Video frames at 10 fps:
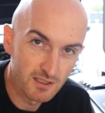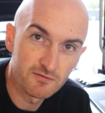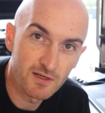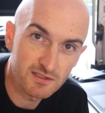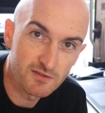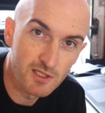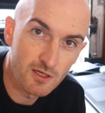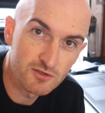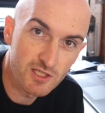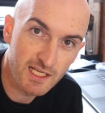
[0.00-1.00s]
In fact, if you
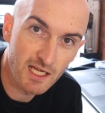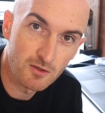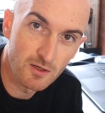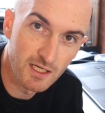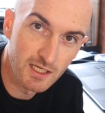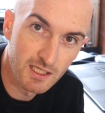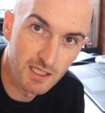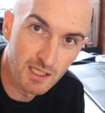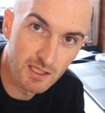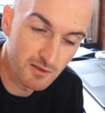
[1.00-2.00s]
go and check out a
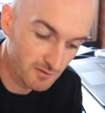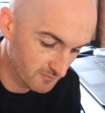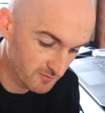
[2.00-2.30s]
uh,